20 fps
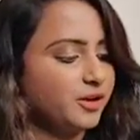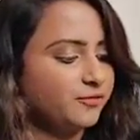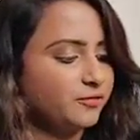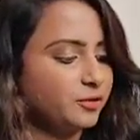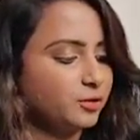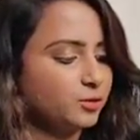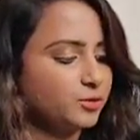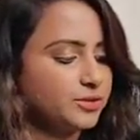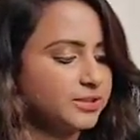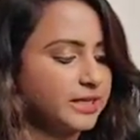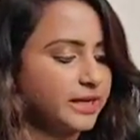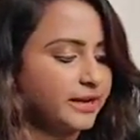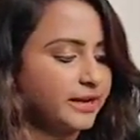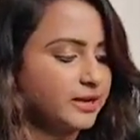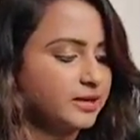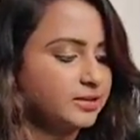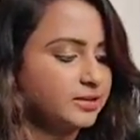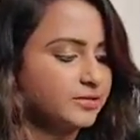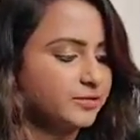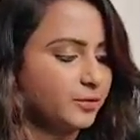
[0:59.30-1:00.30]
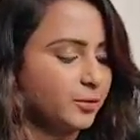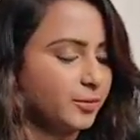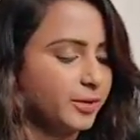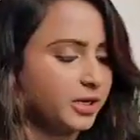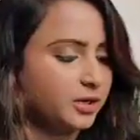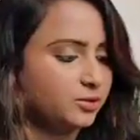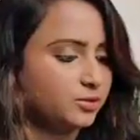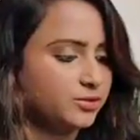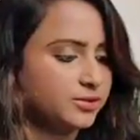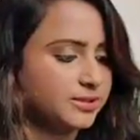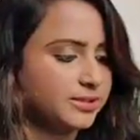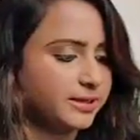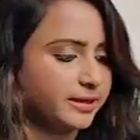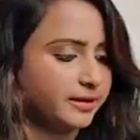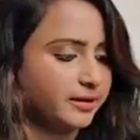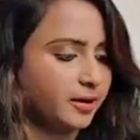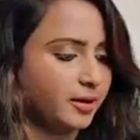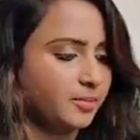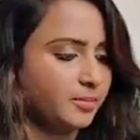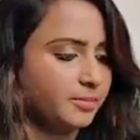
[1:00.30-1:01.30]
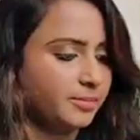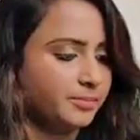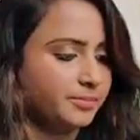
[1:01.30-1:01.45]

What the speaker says: a few seconds for me to set up.